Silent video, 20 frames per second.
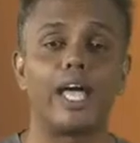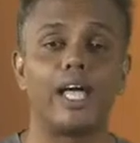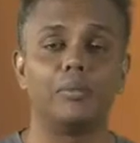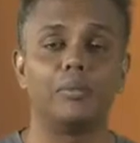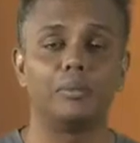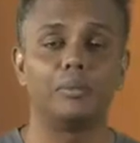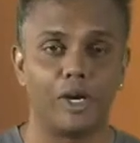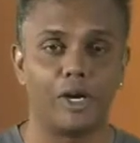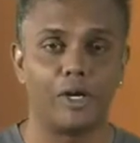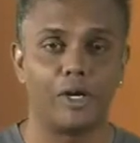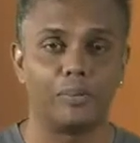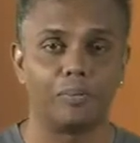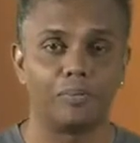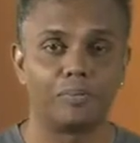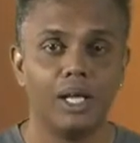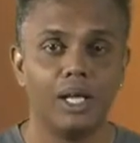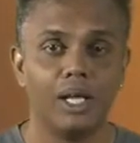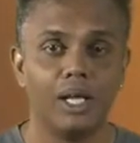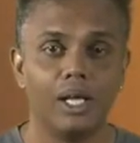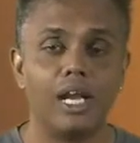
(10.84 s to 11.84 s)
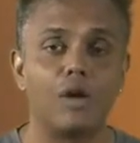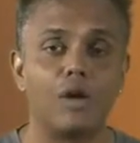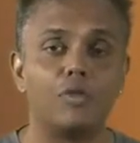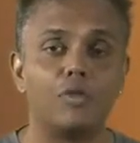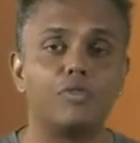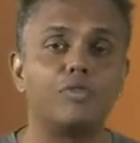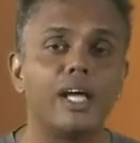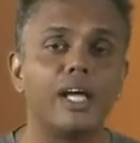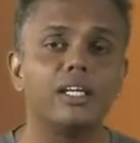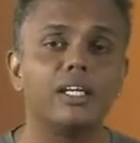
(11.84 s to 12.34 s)
and beyond. In our
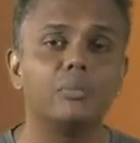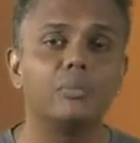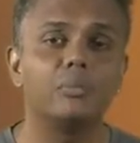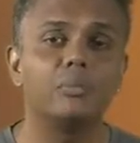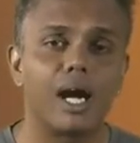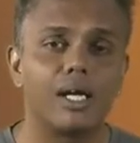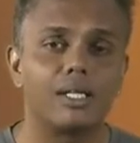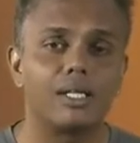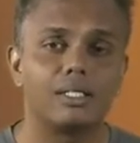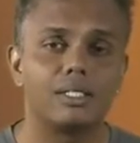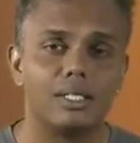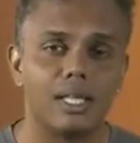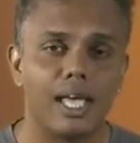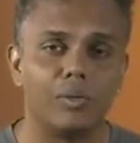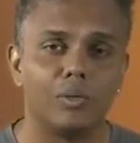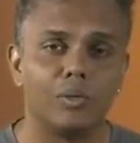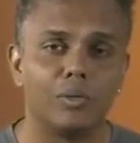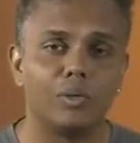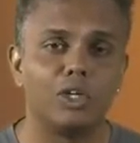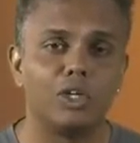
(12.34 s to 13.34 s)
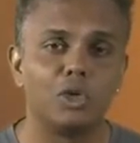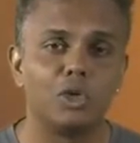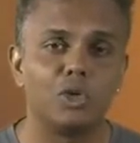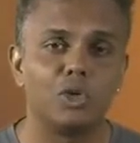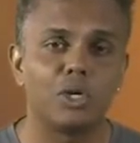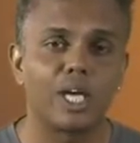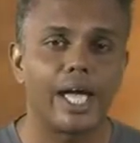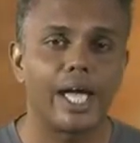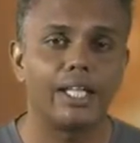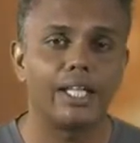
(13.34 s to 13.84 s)
final part today, we will
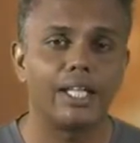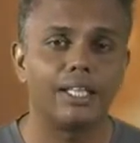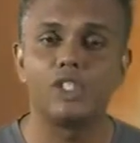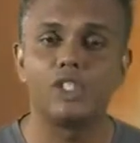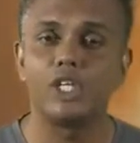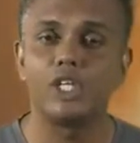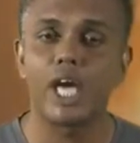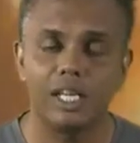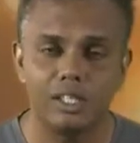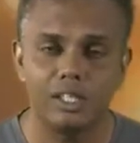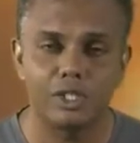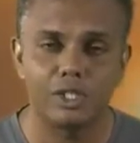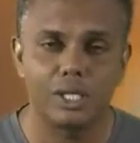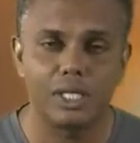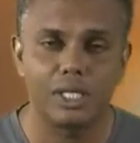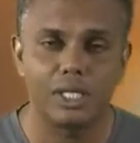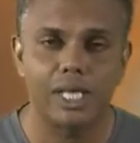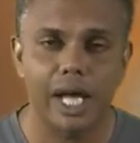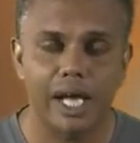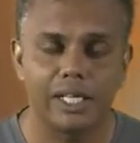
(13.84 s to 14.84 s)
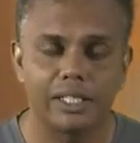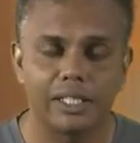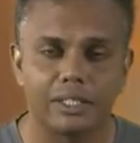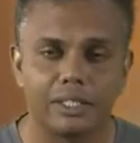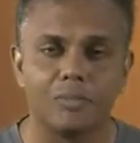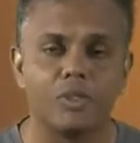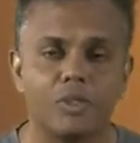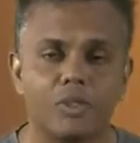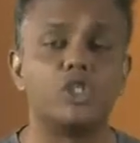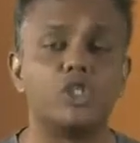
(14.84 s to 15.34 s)
look at the challenges to the
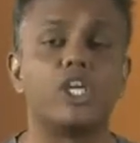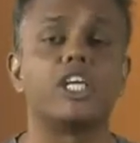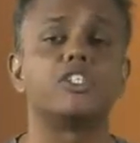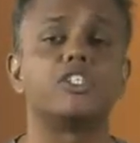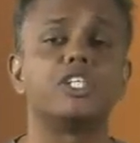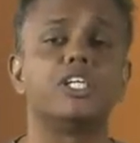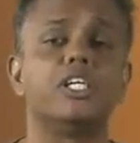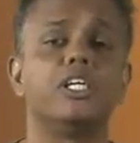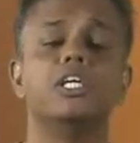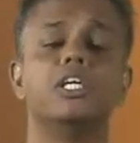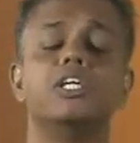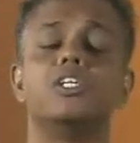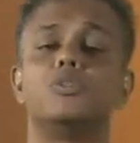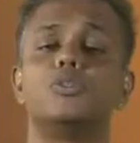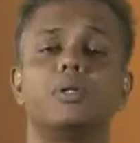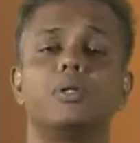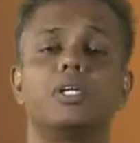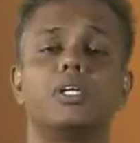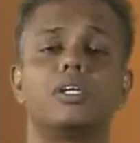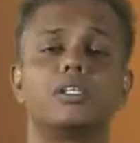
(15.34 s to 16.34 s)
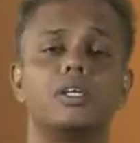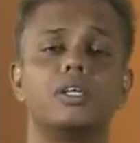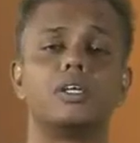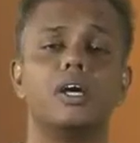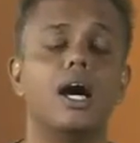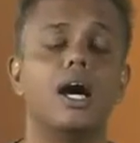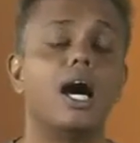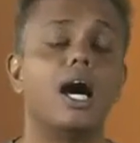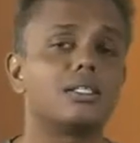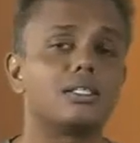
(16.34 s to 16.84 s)
title, Chelsea, Spurs,
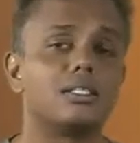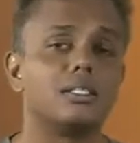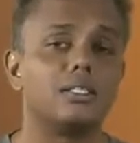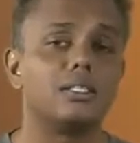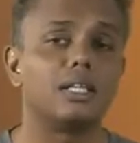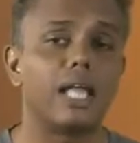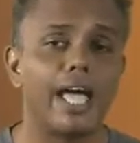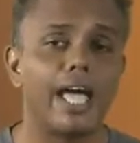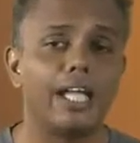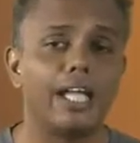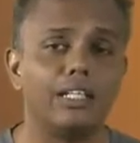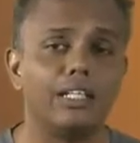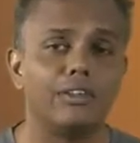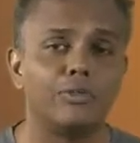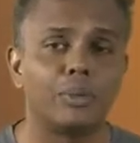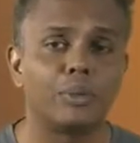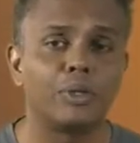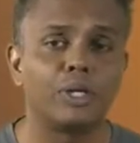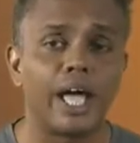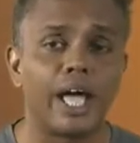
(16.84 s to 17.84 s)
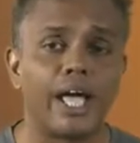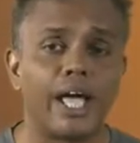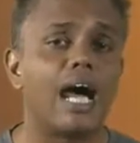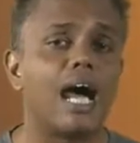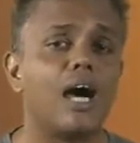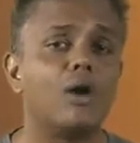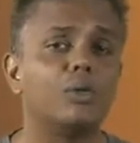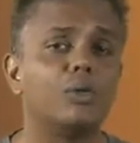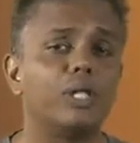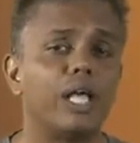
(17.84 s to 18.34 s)
Arsenal and Liverpool, and
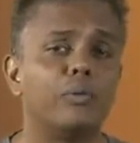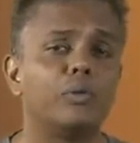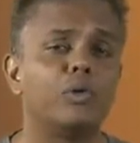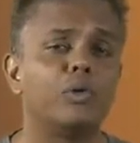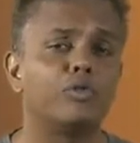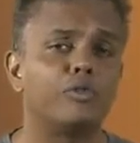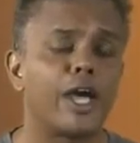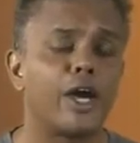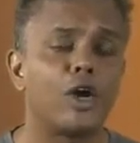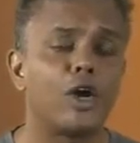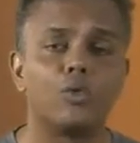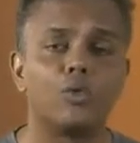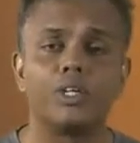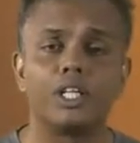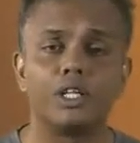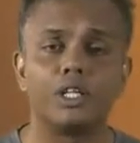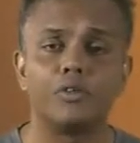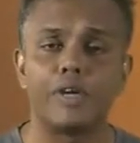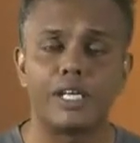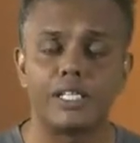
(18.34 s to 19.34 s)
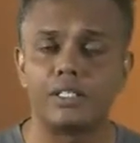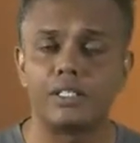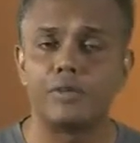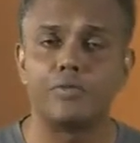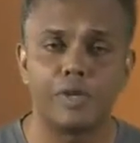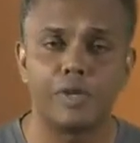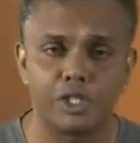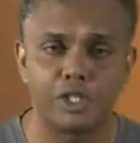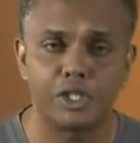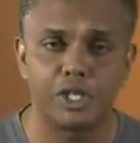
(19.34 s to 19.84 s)
how they will fare over the festive
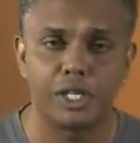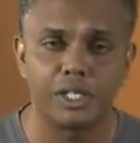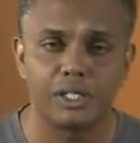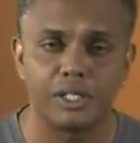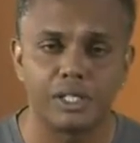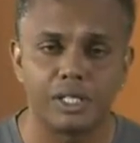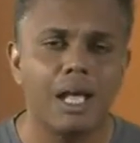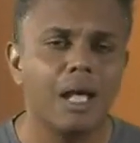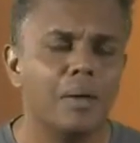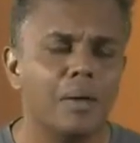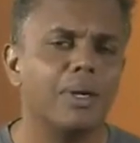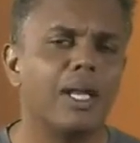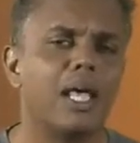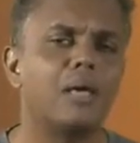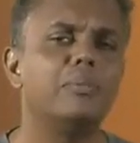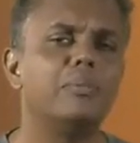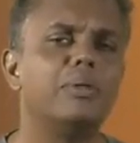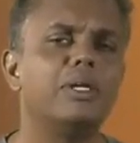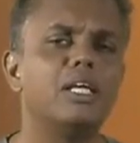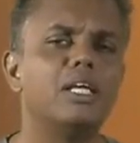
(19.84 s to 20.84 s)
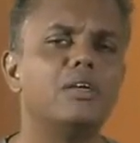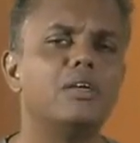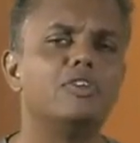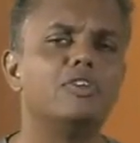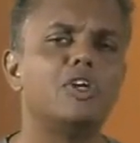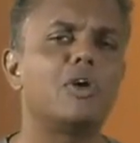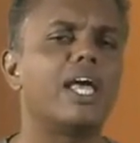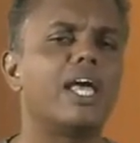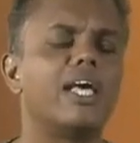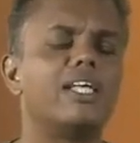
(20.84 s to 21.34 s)
fixtures. But I believe
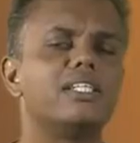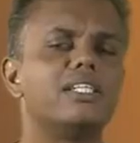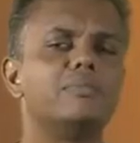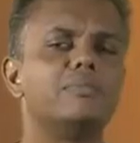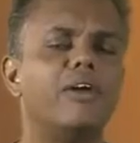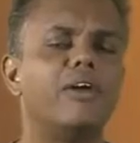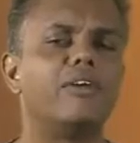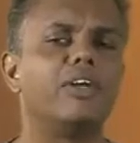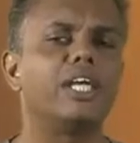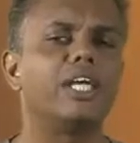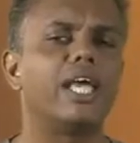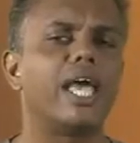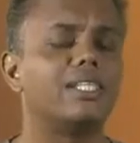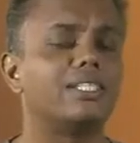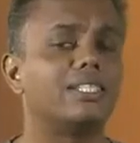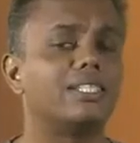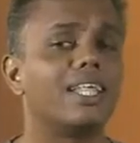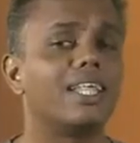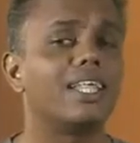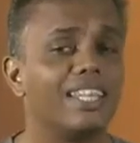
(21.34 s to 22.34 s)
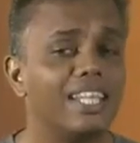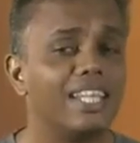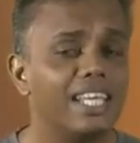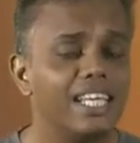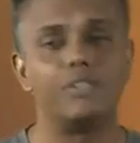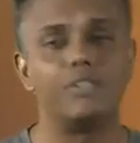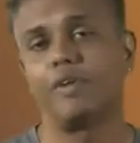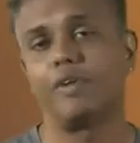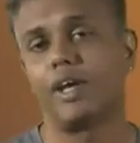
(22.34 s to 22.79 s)
not as merry as these